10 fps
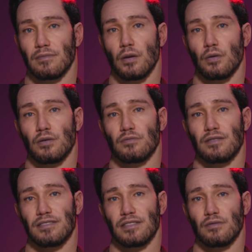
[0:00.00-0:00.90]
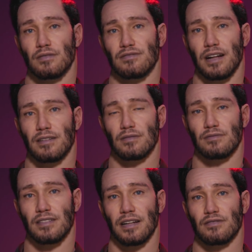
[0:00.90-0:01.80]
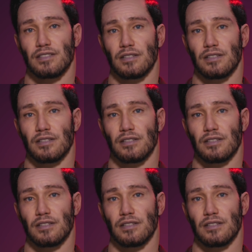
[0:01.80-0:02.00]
Over 50% of Gen Z